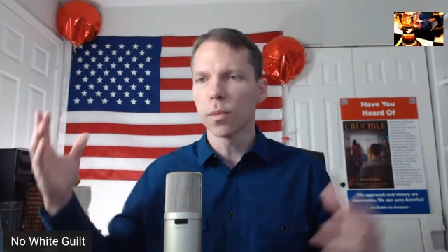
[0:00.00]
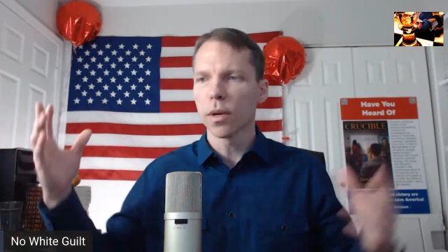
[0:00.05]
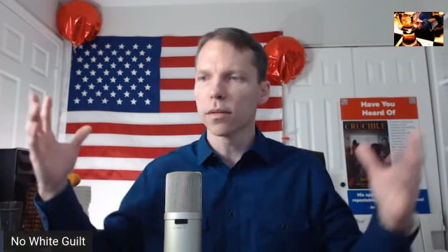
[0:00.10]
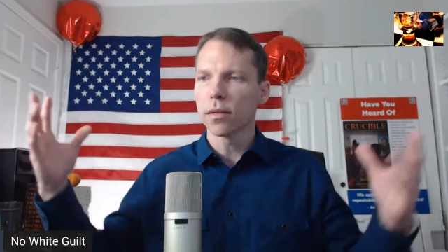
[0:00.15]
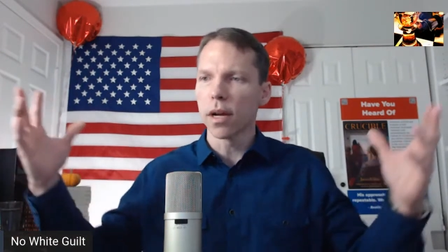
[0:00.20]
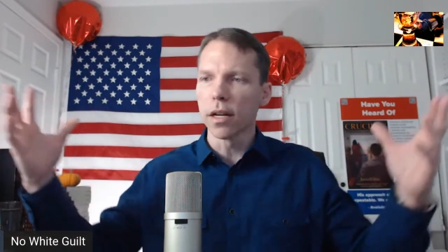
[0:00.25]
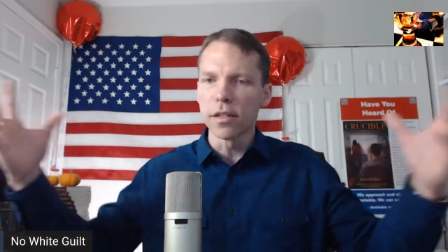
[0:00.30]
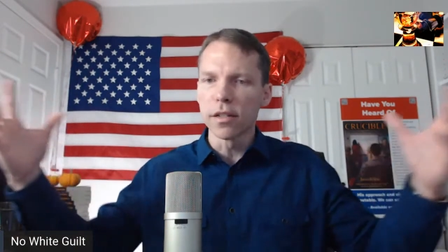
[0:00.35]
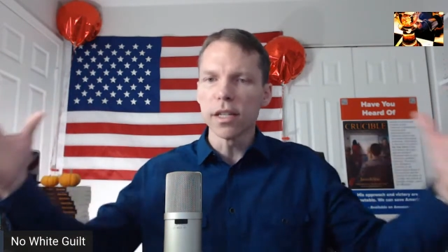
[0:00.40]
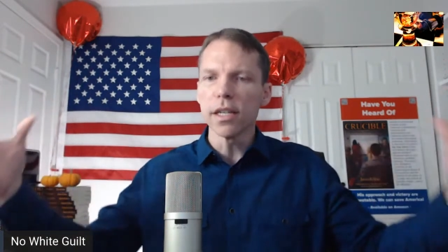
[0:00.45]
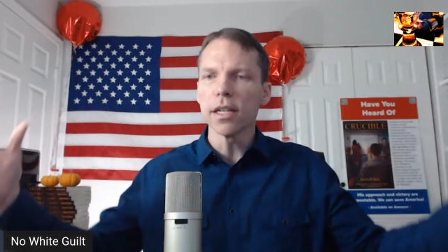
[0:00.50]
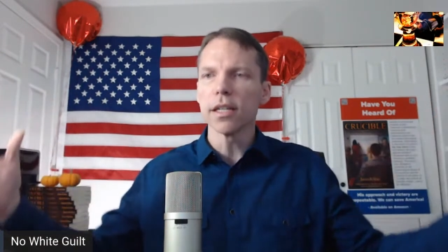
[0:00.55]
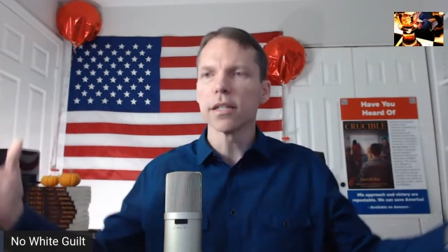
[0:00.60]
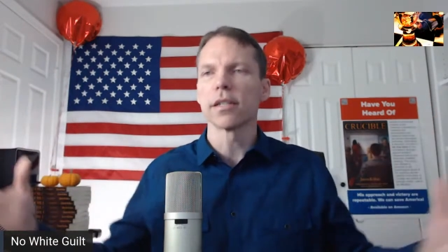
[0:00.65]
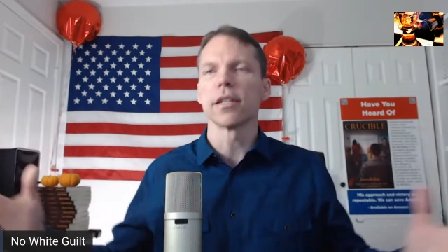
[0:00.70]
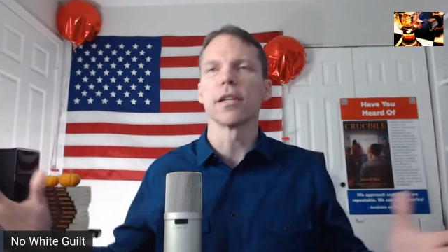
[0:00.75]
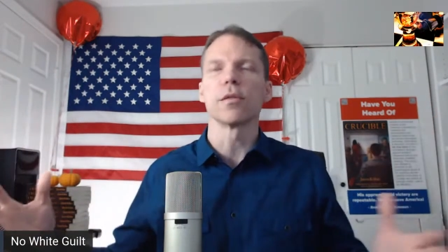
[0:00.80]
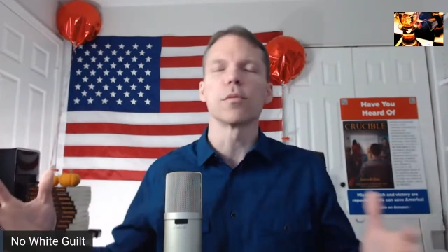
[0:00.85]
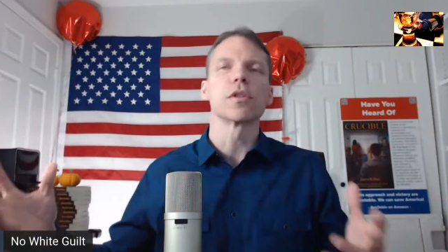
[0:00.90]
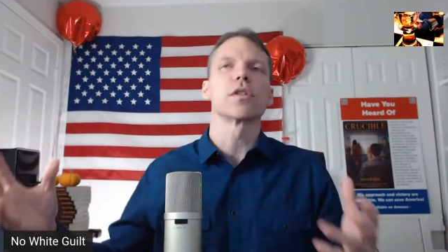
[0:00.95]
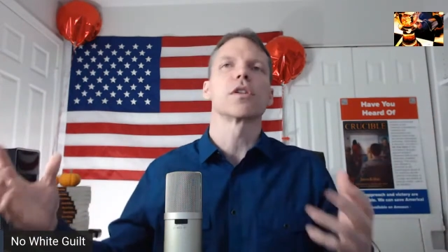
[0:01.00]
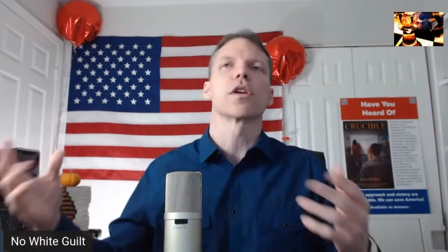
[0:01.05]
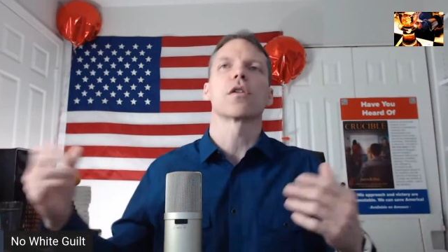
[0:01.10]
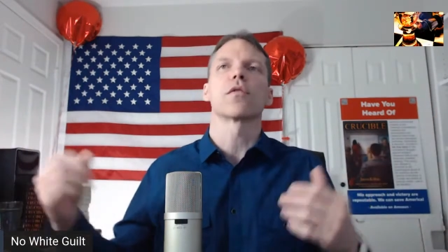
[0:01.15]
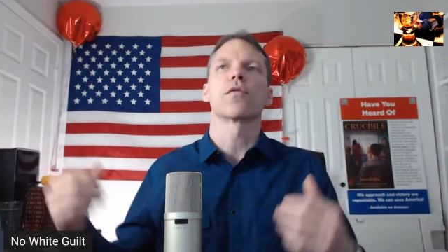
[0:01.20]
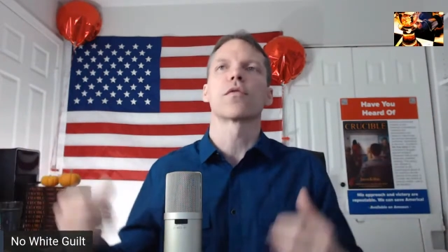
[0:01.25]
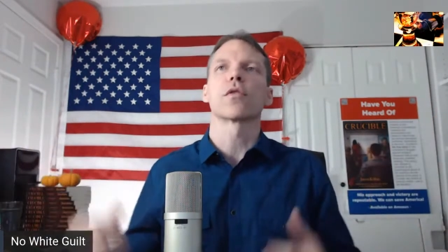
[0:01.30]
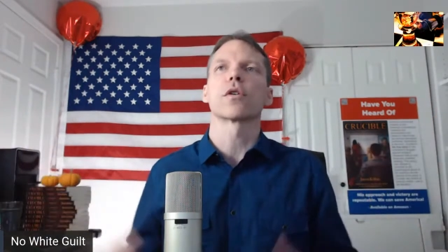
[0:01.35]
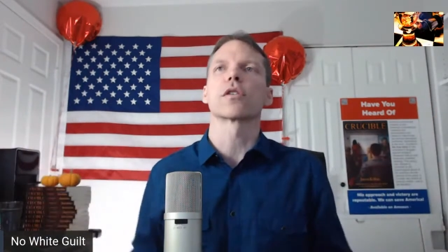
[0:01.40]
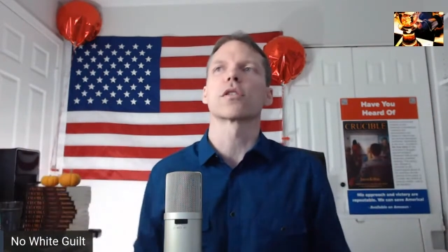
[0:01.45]
but a deity would
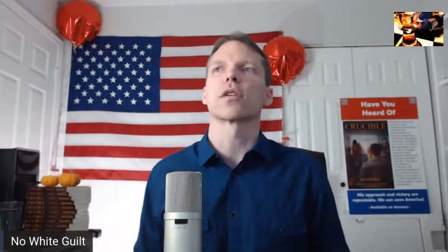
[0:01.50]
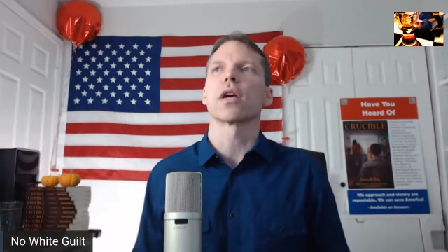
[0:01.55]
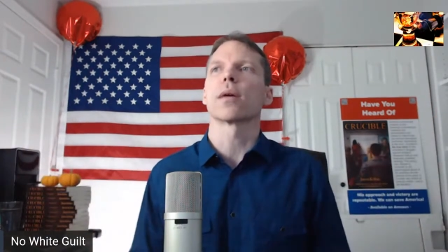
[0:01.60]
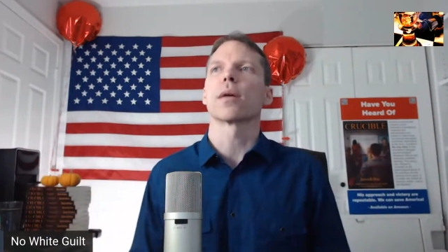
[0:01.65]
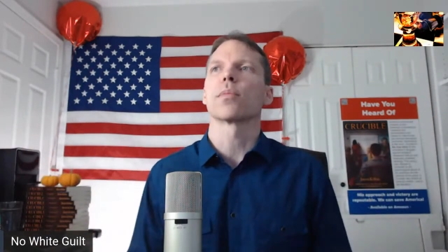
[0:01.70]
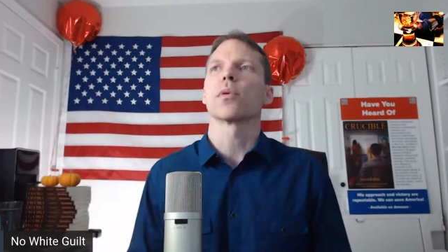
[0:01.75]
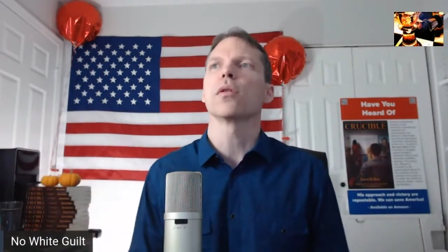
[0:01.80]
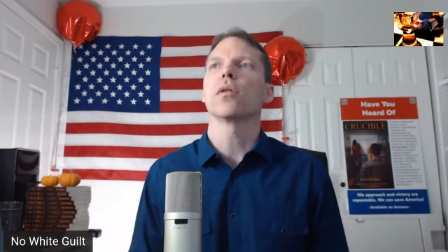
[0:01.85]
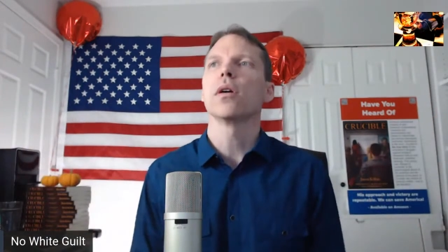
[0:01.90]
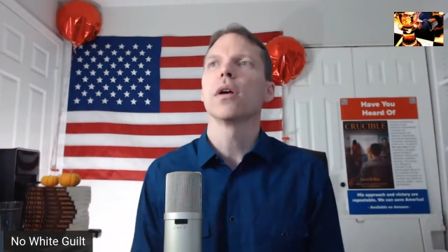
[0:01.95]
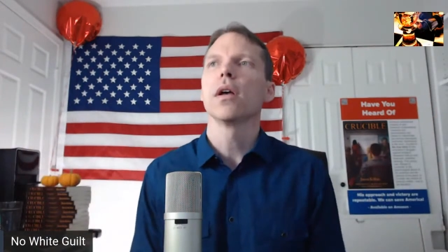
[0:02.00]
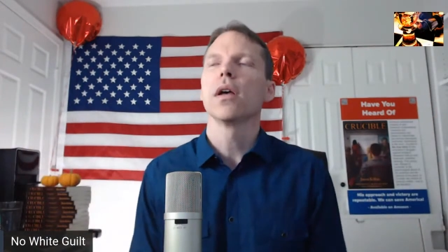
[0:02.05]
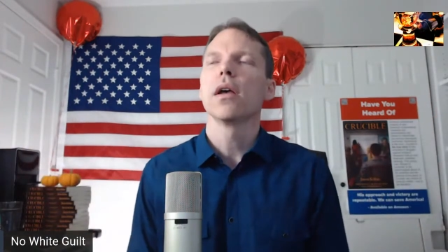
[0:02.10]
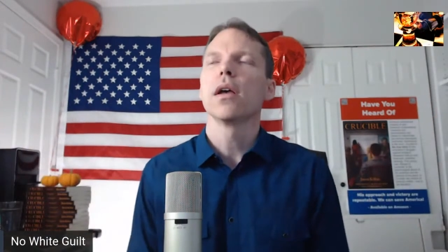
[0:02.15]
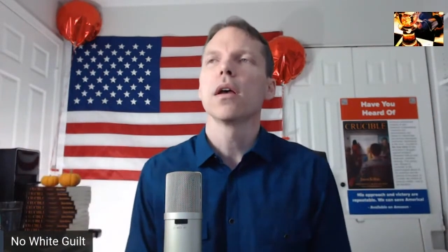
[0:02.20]
know, for example.